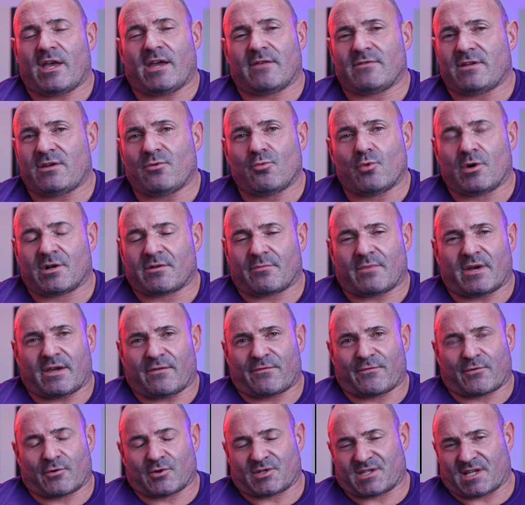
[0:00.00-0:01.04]
Any one of
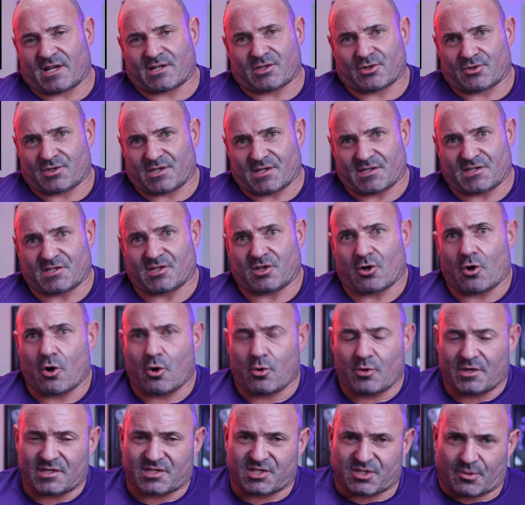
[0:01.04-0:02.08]
my first exercises is
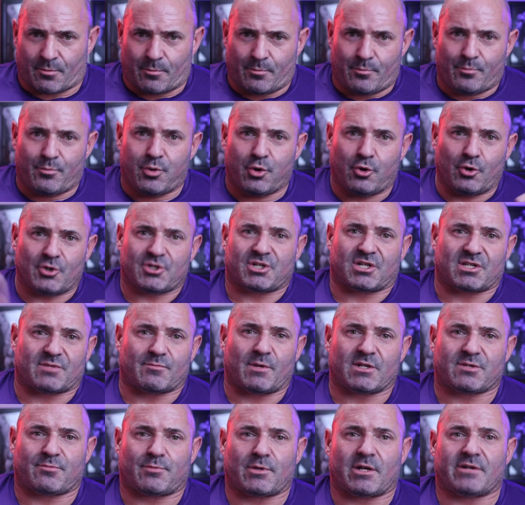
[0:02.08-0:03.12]
always to push as
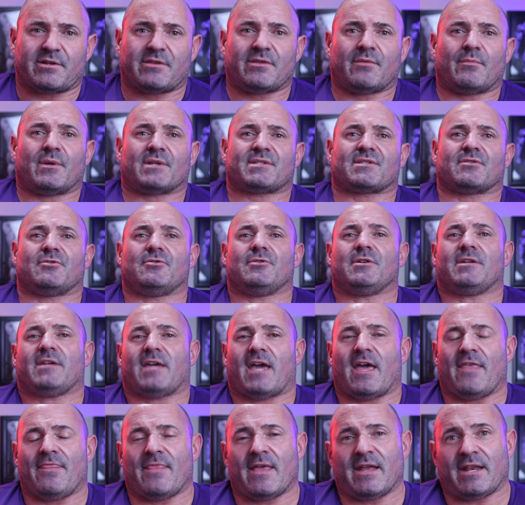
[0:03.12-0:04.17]
much blood in the muscle,
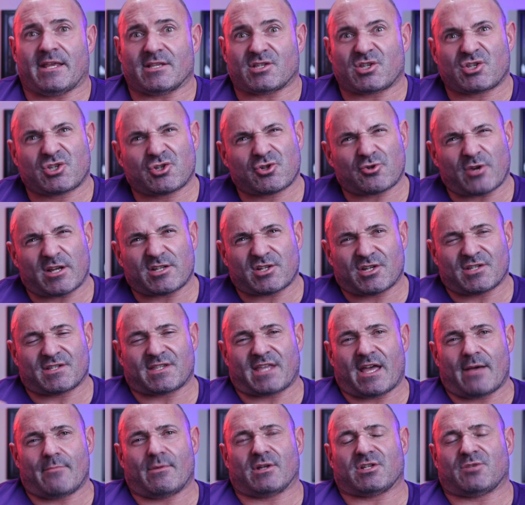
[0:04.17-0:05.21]
and then it
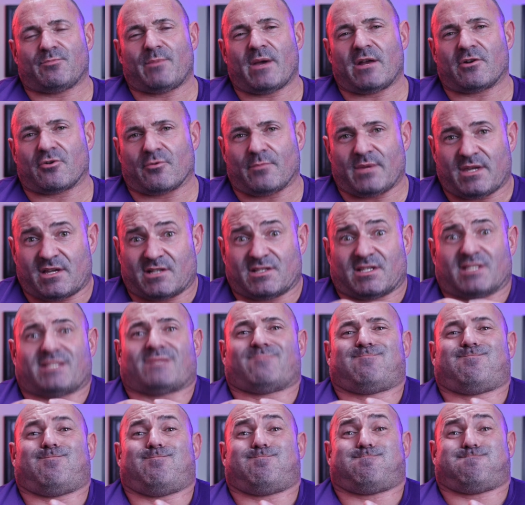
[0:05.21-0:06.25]
stretches that much better because
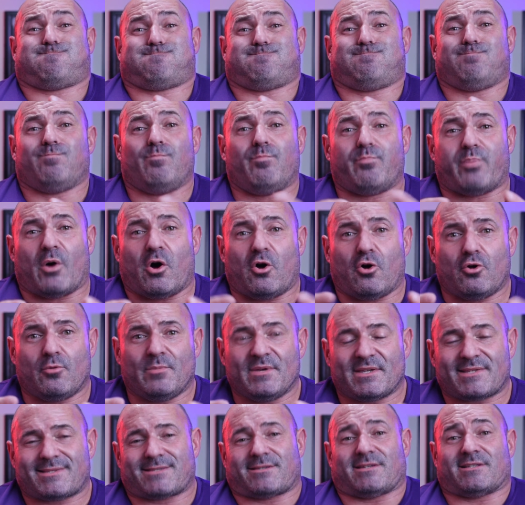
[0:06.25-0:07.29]
it's
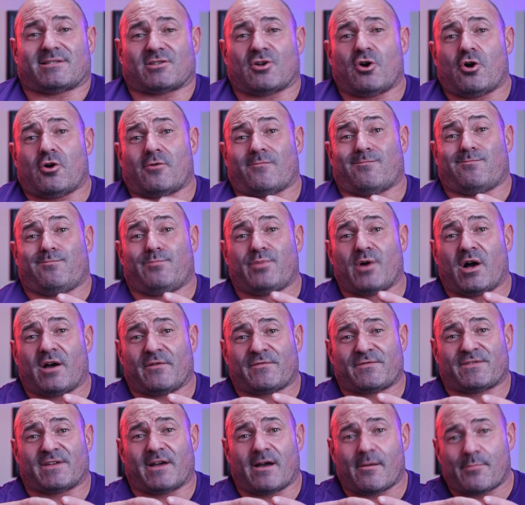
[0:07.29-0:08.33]
bulbous, it's all
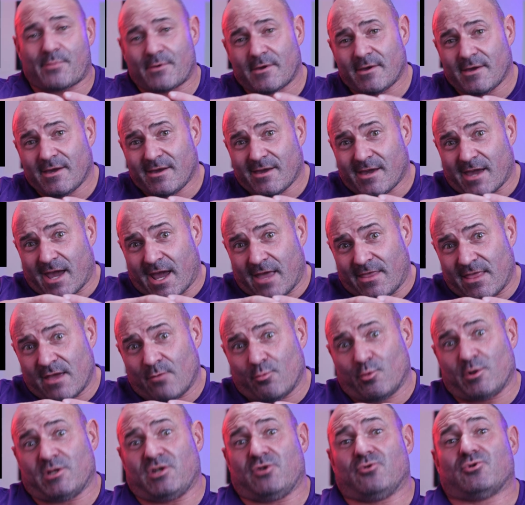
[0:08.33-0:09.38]
puffed up, and
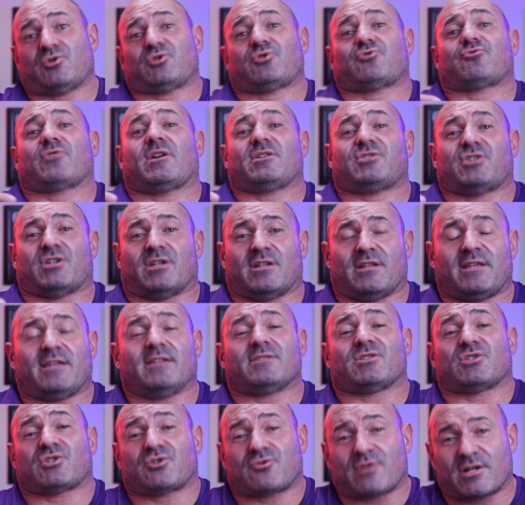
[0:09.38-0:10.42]
then when you stretch it,
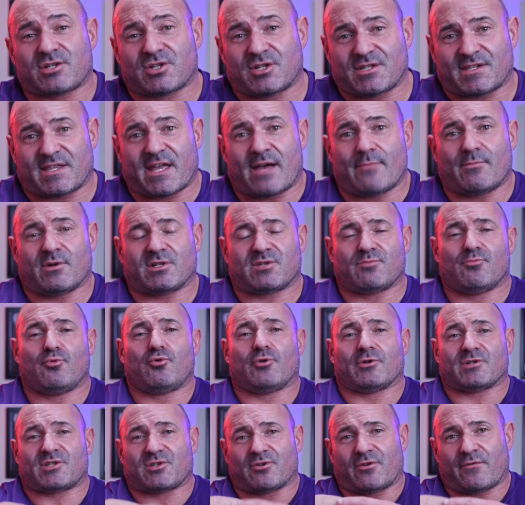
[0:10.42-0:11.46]
it stretches that much
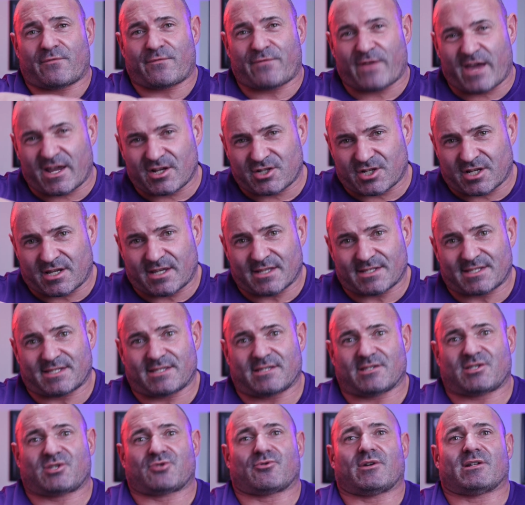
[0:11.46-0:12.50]
more, so the fascia gets
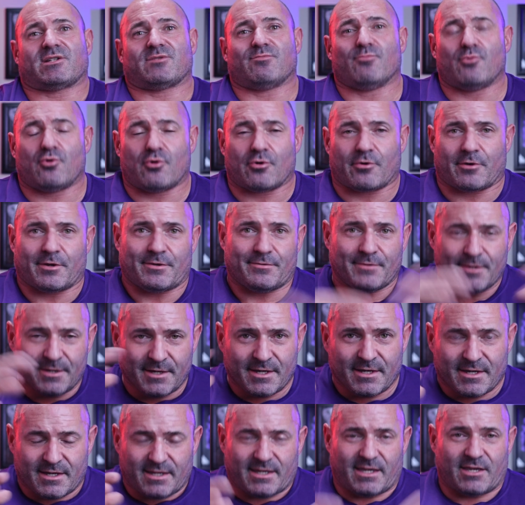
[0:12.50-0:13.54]
to stretch more, and
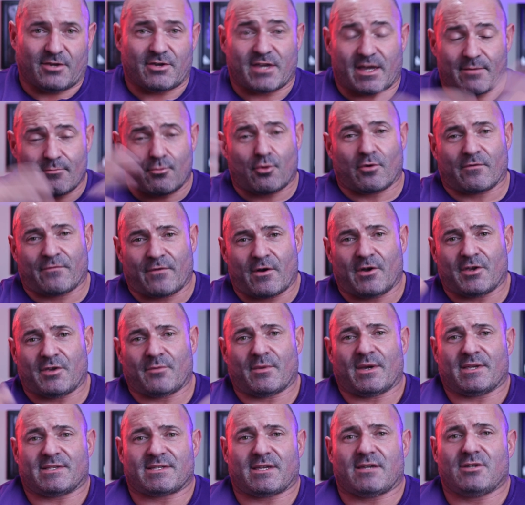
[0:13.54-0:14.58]
you get more
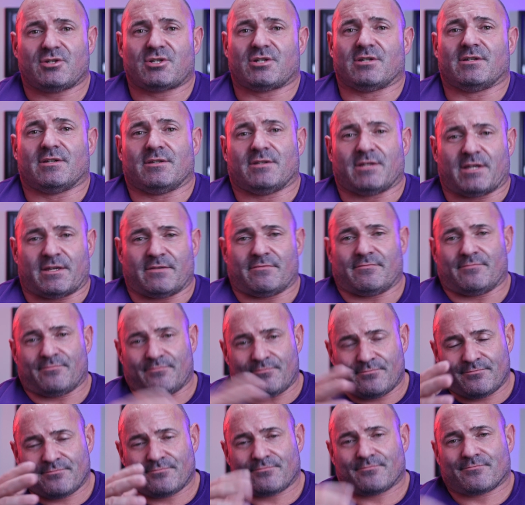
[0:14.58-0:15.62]
volumization
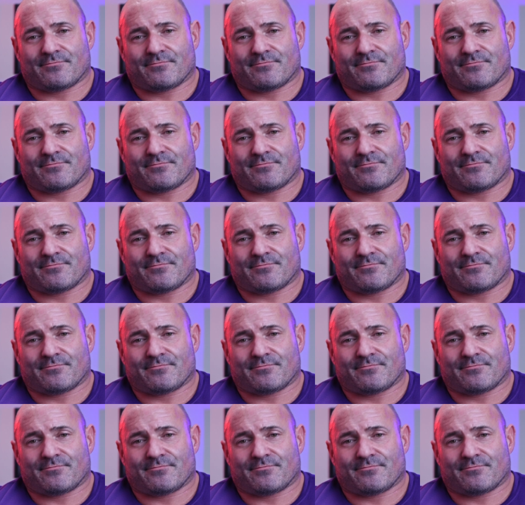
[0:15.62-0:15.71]
and